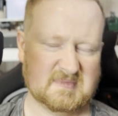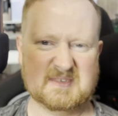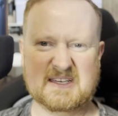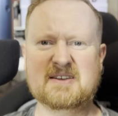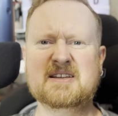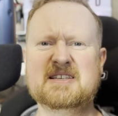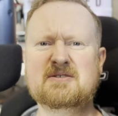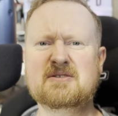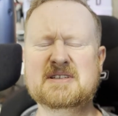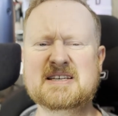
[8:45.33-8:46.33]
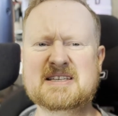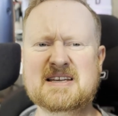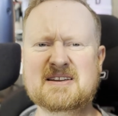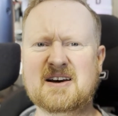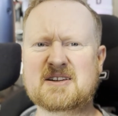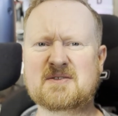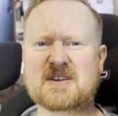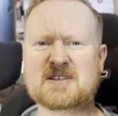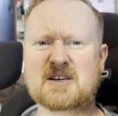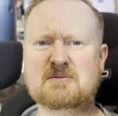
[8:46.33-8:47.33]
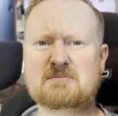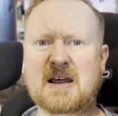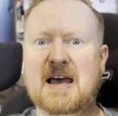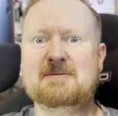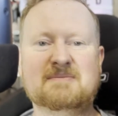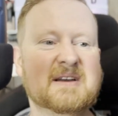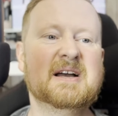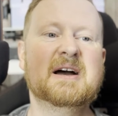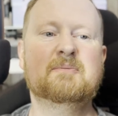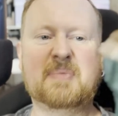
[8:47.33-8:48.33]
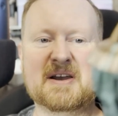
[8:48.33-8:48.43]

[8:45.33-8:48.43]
Can you get 0 on D10? I don't think so. But hey, but